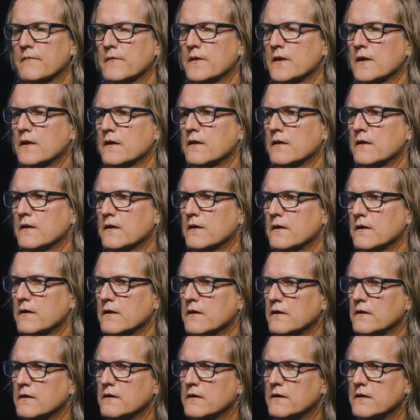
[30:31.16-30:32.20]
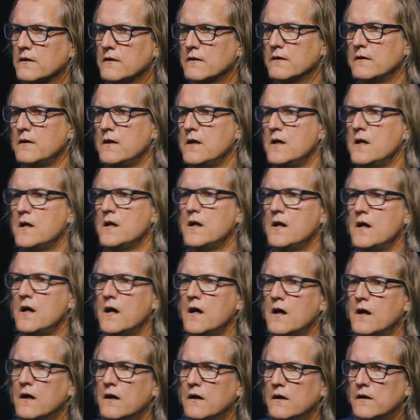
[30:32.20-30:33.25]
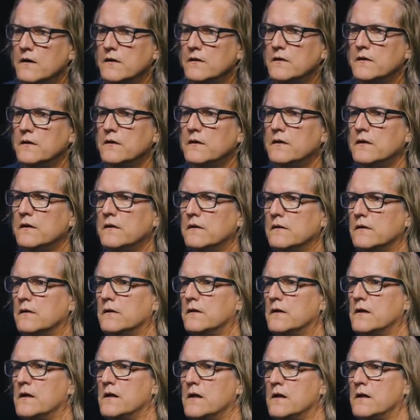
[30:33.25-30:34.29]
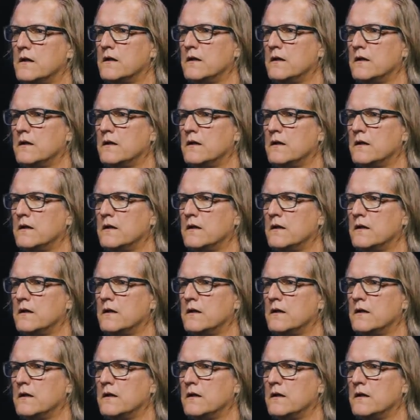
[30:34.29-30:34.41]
(no one is talking)